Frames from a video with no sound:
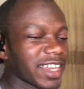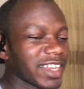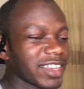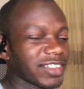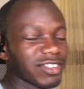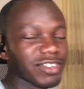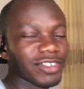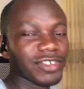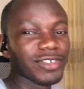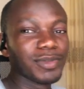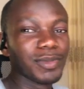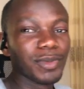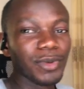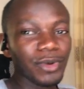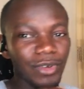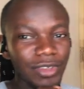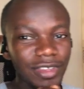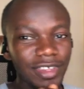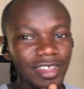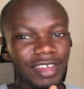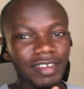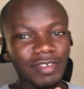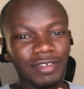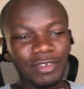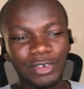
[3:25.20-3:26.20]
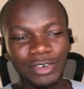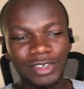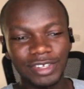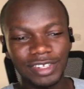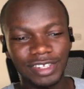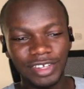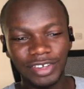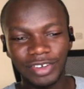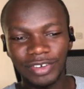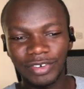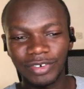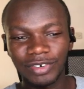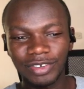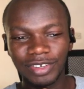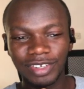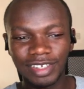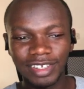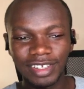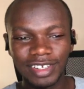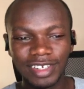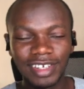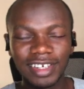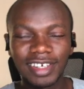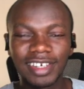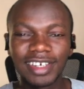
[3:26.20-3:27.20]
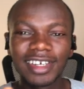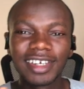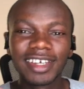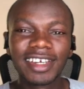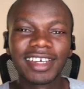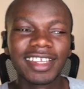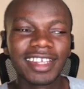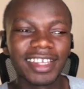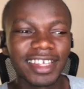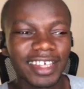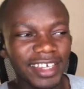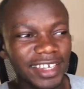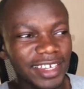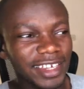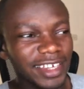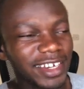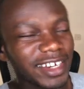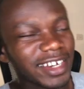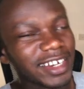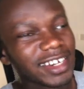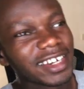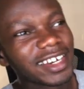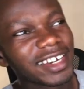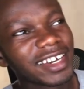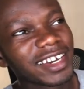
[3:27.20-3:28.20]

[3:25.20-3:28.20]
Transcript: Just pause here for a second. Like,